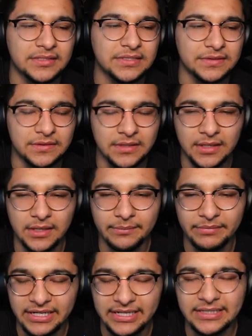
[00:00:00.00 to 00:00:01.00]
So,
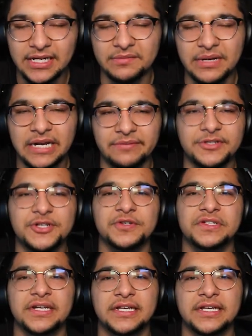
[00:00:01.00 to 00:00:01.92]
but he ended up not even choosing it.